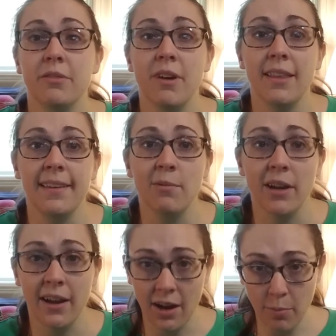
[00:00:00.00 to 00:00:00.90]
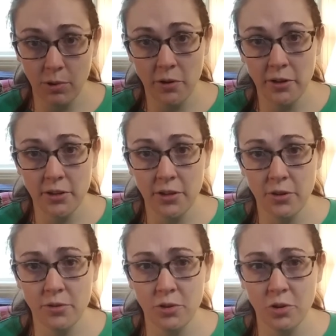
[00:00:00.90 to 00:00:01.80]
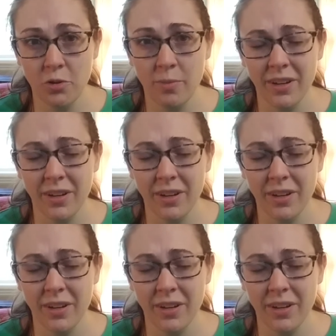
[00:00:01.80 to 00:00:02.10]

right thing when I upload it to YouTube,